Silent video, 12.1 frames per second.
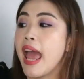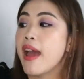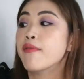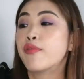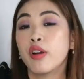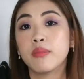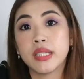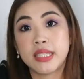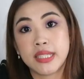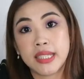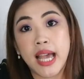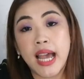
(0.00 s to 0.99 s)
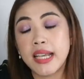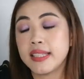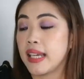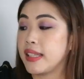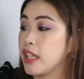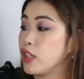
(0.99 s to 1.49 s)
And from the size,
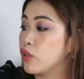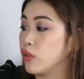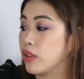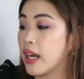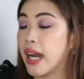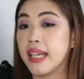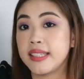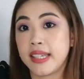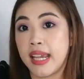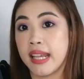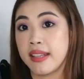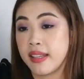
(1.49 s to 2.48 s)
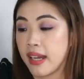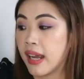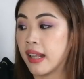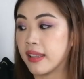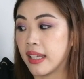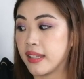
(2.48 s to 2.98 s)
I think you guys can
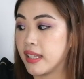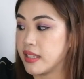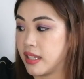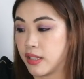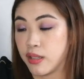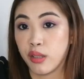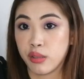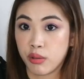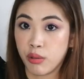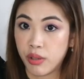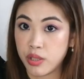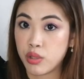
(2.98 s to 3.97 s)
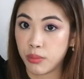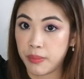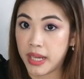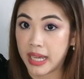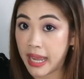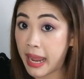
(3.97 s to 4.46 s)
tell that this is not going to
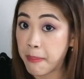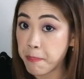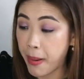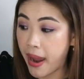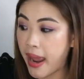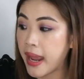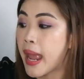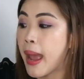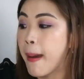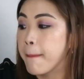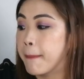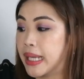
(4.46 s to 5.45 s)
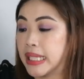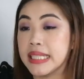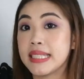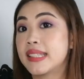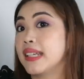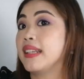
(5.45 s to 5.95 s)
be a handbag, but
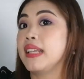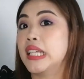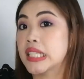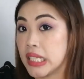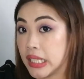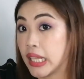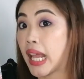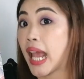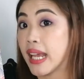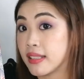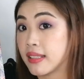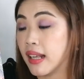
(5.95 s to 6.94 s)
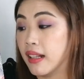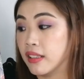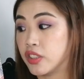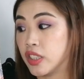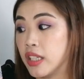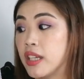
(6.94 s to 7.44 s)
instead is an
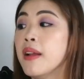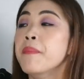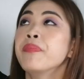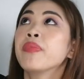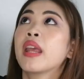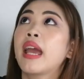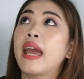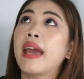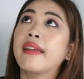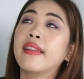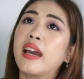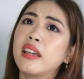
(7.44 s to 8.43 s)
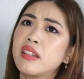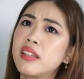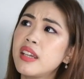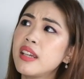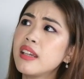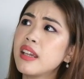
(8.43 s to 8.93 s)
SLG and I
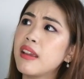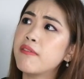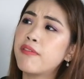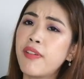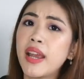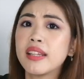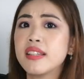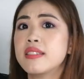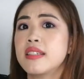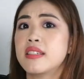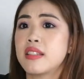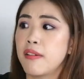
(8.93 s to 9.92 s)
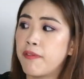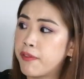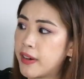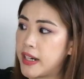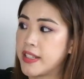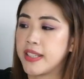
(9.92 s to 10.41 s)
think in fact this is the
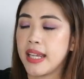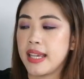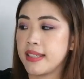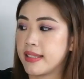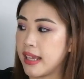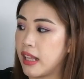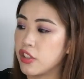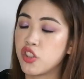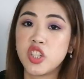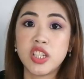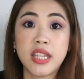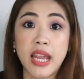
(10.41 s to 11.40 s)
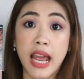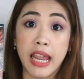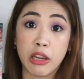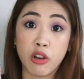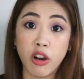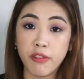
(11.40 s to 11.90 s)
first SLG that
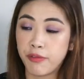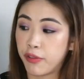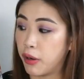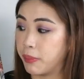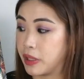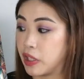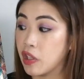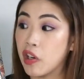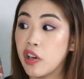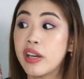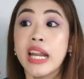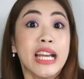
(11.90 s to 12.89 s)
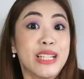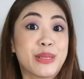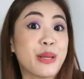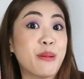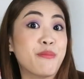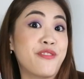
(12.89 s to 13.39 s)
I got from Dior
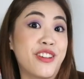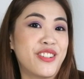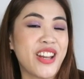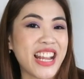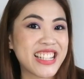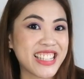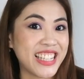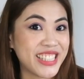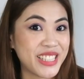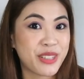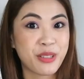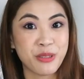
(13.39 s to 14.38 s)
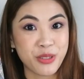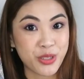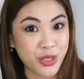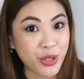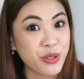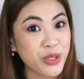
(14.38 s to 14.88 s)
so I'm very excited to
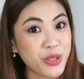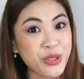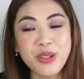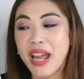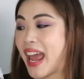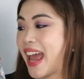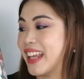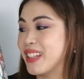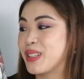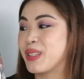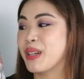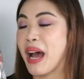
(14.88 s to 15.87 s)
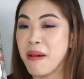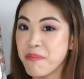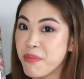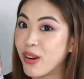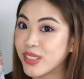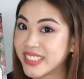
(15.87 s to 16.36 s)
show you and to
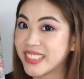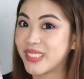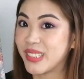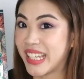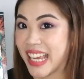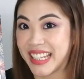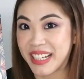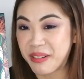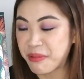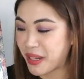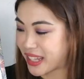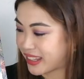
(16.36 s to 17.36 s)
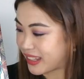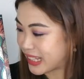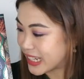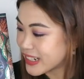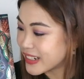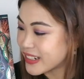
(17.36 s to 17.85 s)
unbox together with
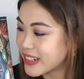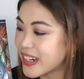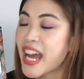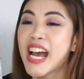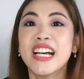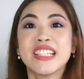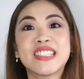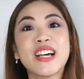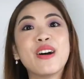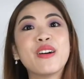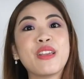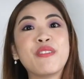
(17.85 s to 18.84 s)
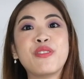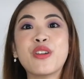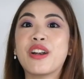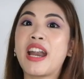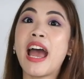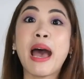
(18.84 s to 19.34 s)
you so if you
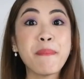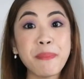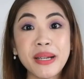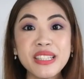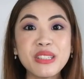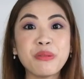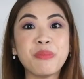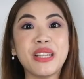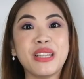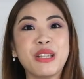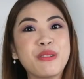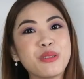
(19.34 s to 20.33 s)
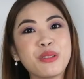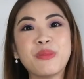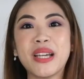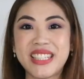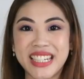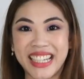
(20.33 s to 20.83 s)
happen to be new to
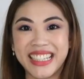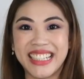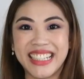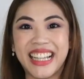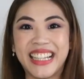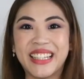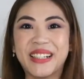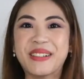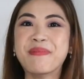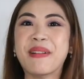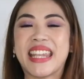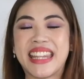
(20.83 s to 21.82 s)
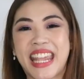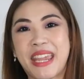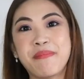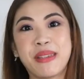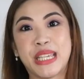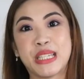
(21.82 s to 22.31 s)
my channel hello my
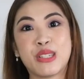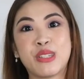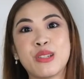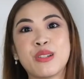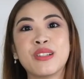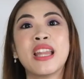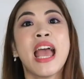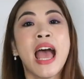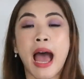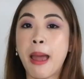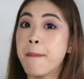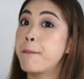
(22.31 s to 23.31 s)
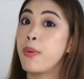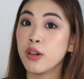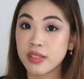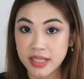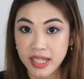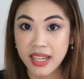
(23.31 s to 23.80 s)
name is June I'm
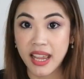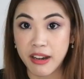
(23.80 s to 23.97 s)
posting